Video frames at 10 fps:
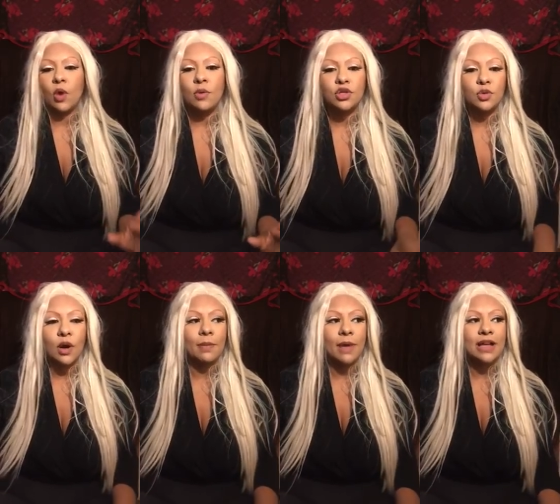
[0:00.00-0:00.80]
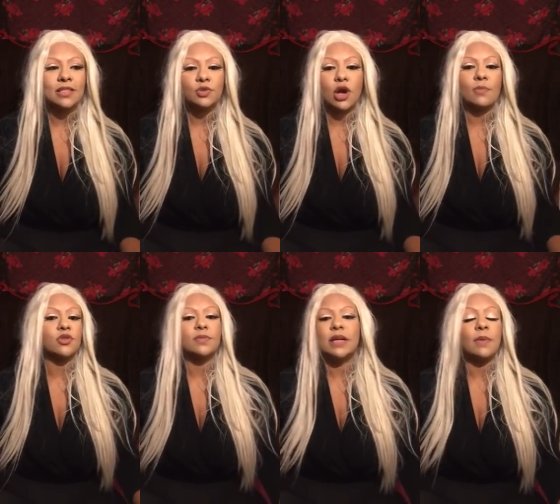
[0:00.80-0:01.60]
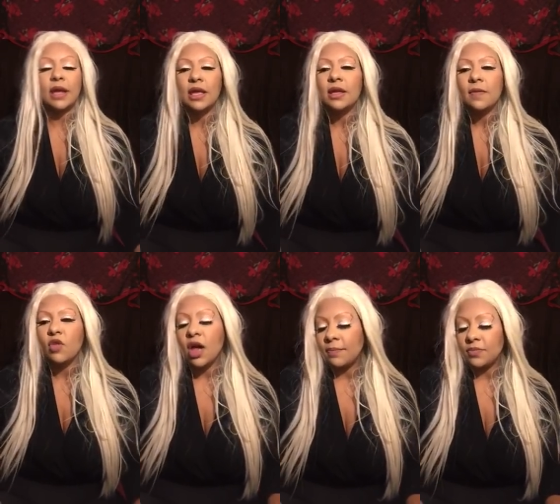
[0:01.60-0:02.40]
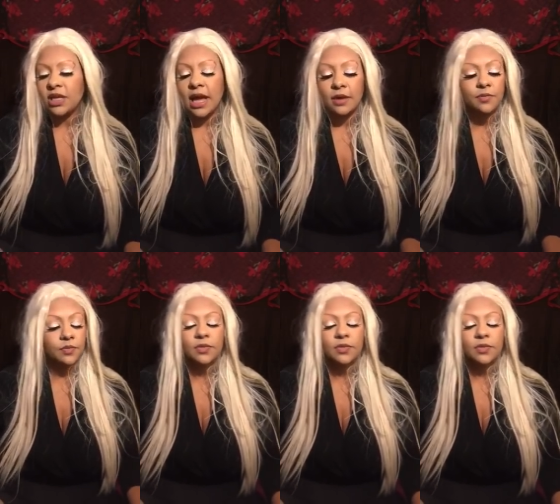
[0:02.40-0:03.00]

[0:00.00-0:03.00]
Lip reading: Why would you want to buy subscribers? But anyway, yeah.